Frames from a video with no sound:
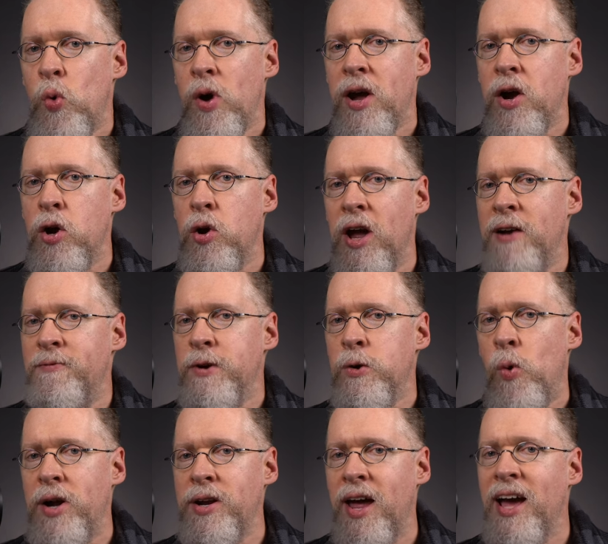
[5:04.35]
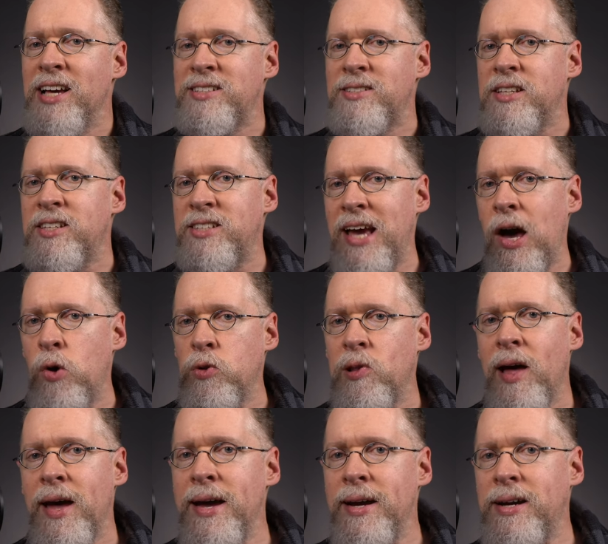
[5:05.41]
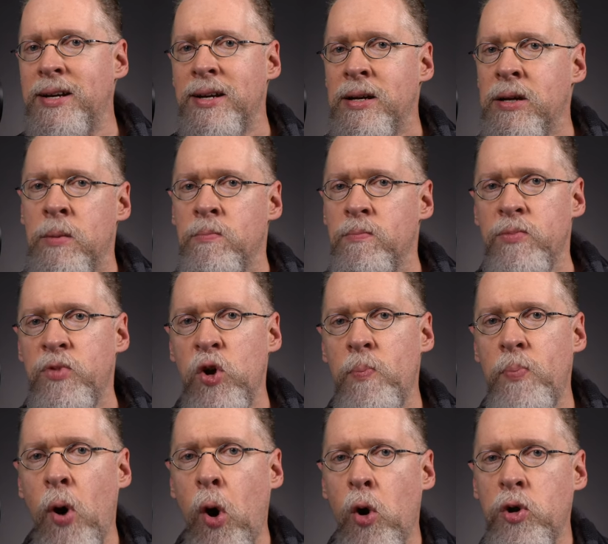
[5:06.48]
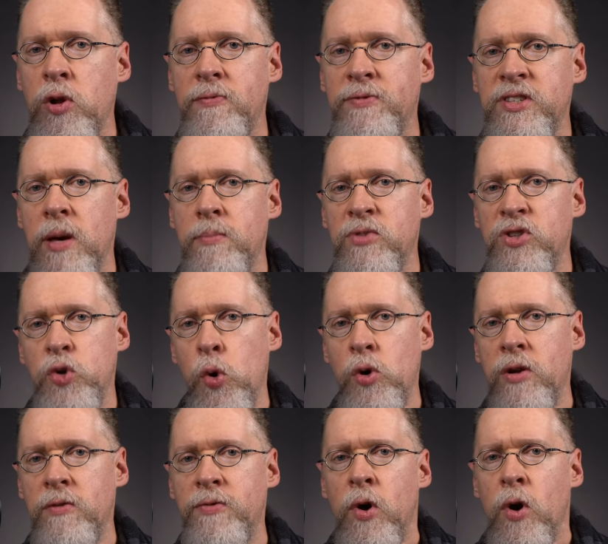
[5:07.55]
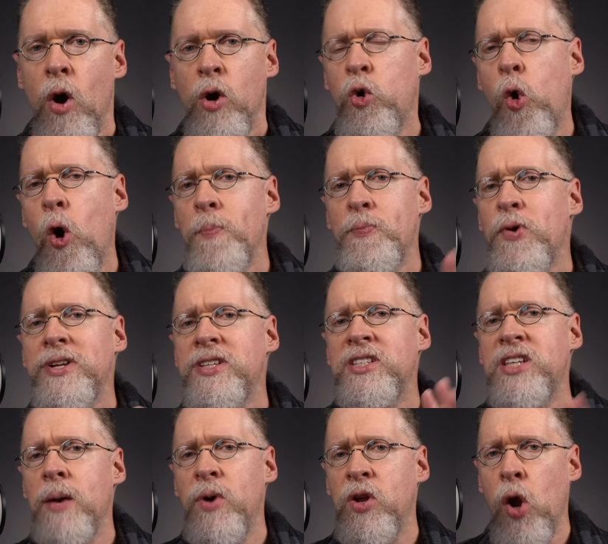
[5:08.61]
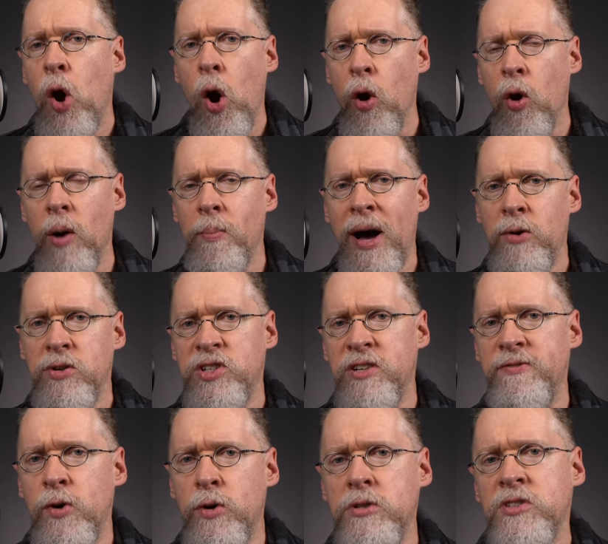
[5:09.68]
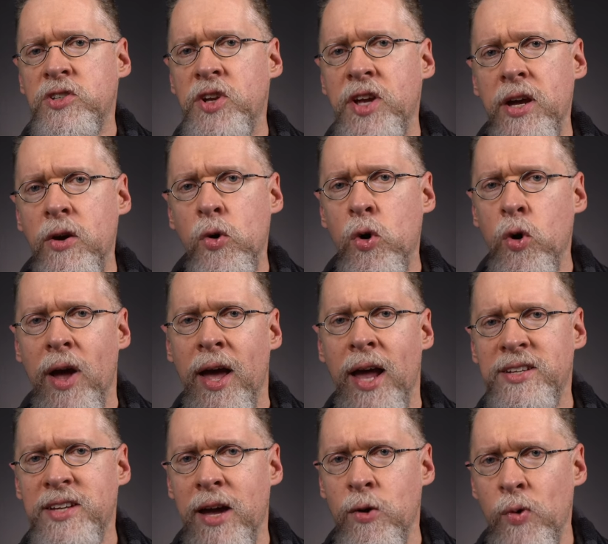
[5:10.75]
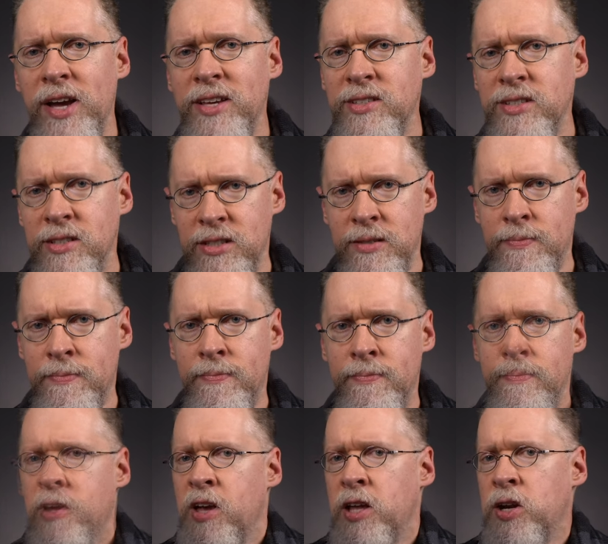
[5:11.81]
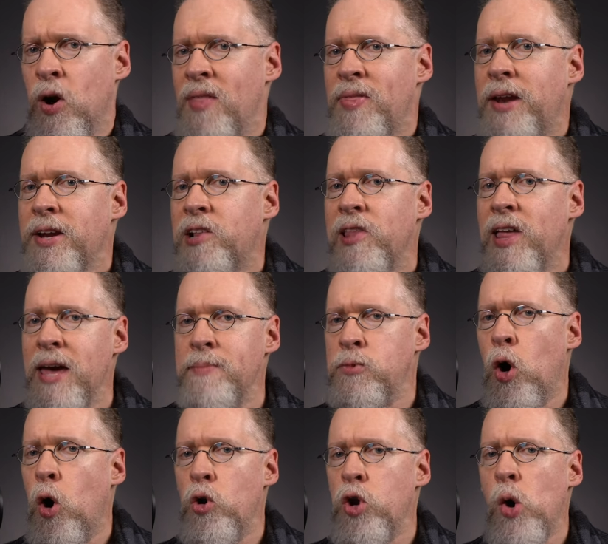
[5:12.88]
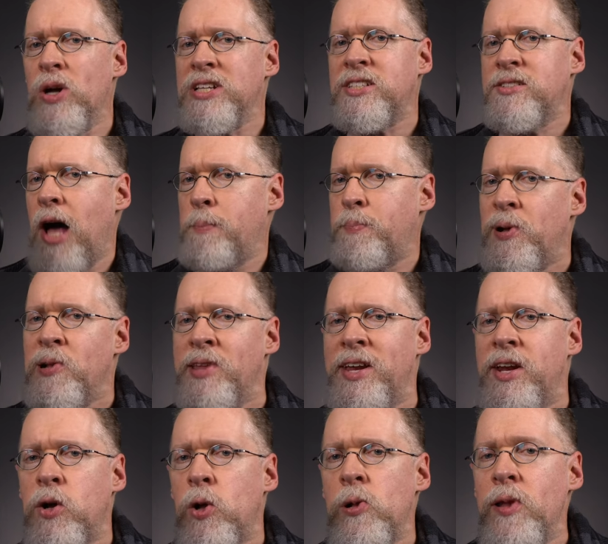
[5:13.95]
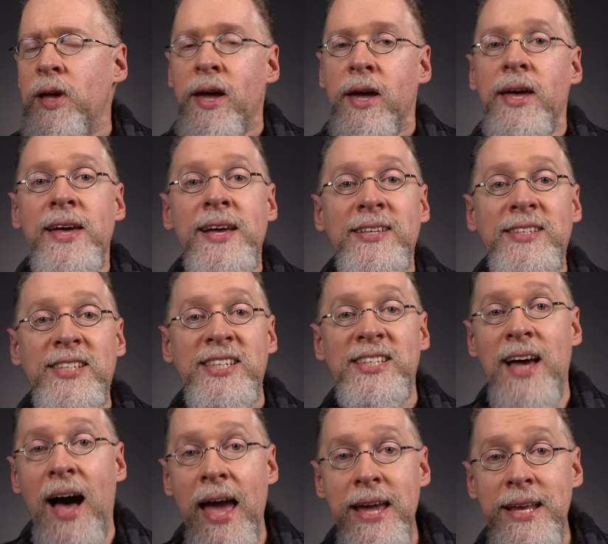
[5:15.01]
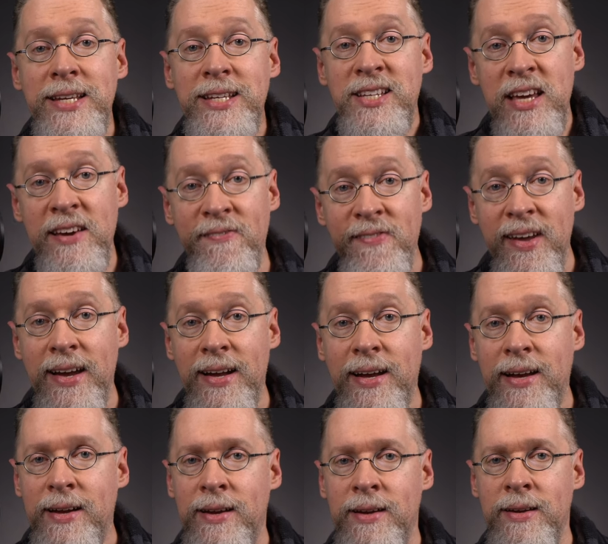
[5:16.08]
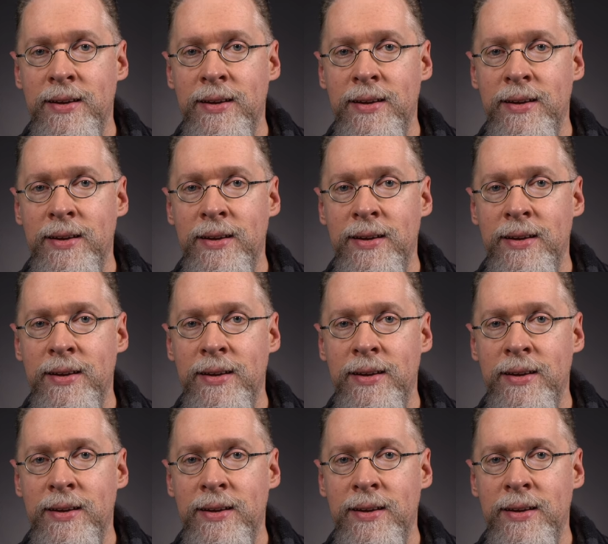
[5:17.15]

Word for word: where everyone has to sound like they're part of some sort of corporate seminar about diversity or anti racism you know, and then claim, no, no, it's not political, it's scientific.